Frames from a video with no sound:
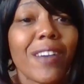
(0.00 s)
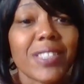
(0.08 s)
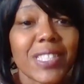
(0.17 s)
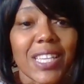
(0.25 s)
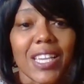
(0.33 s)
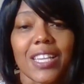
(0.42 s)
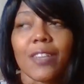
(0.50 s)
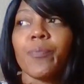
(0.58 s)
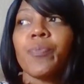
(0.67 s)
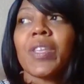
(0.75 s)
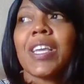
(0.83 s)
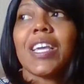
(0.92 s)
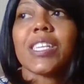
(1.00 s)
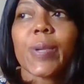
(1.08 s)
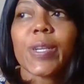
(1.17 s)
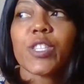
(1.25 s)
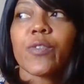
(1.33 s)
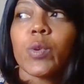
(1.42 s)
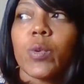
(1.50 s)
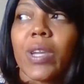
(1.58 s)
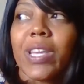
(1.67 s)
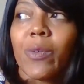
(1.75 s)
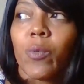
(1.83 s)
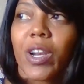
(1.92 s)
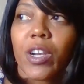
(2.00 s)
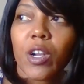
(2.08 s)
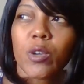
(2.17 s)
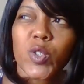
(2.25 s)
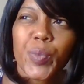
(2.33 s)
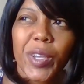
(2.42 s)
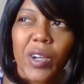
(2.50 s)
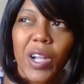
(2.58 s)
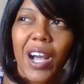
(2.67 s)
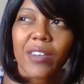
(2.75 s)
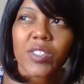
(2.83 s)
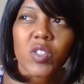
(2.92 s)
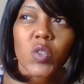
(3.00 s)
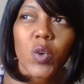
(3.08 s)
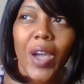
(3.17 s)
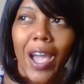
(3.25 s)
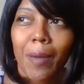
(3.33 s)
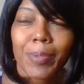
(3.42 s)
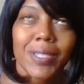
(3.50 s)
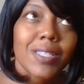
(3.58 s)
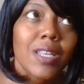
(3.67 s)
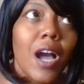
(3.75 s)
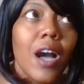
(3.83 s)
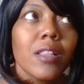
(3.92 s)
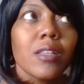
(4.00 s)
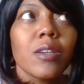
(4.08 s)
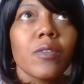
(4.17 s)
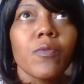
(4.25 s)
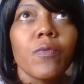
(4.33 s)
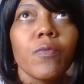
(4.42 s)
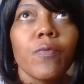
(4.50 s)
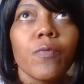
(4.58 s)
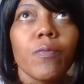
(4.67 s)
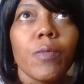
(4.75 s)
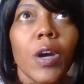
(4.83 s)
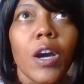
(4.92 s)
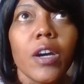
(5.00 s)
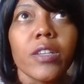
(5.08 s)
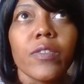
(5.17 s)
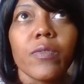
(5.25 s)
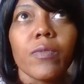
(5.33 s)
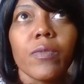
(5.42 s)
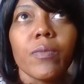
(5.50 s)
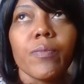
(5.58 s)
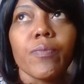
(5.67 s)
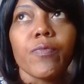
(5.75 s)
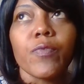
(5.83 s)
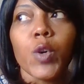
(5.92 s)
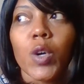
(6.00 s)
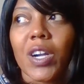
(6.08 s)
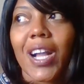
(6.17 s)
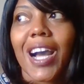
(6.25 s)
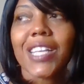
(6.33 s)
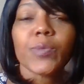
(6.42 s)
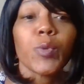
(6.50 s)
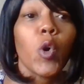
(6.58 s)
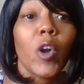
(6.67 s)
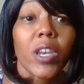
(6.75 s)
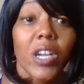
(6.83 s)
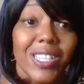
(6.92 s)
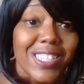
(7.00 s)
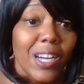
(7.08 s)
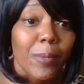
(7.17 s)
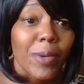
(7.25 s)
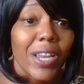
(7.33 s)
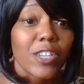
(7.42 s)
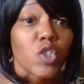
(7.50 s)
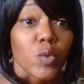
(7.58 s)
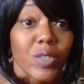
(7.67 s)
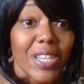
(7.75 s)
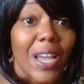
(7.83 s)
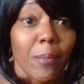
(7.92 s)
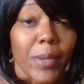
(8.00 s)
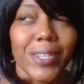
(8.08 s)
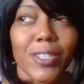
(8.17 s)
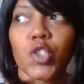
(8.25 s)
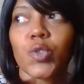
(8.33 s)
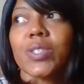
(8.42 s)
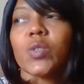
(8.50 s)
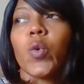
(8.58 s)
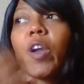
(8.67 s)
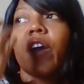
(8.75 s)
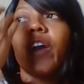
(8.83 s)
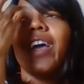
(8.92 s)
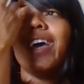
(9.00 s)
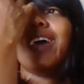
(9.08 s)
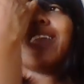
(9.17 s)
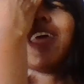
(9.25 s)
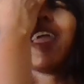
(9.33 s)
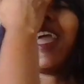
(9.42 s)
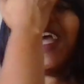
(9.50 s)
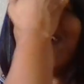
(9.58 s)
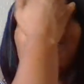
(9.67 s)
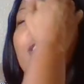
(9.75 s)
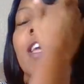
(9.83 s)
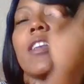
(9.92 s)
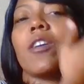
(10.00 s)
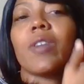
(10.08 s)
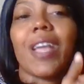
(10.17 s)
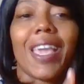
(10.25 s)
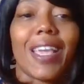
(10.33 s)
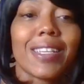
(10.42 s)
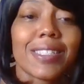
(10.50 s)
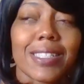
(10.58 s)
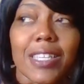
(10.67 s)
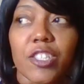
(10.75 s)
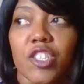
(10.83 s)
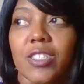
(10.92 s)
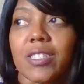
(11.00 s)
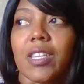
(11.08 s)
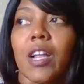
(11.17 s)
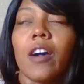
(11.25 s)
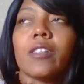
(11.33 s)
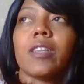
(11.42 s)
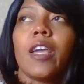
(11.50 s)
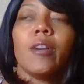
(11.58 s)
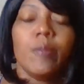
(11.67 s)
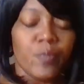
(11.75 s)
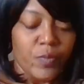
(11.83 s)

have seen, especially if you in one of those Pentecostal, apostolic, full gospel or non-denominational type ministries where they have laying on of hands sessions and all of that.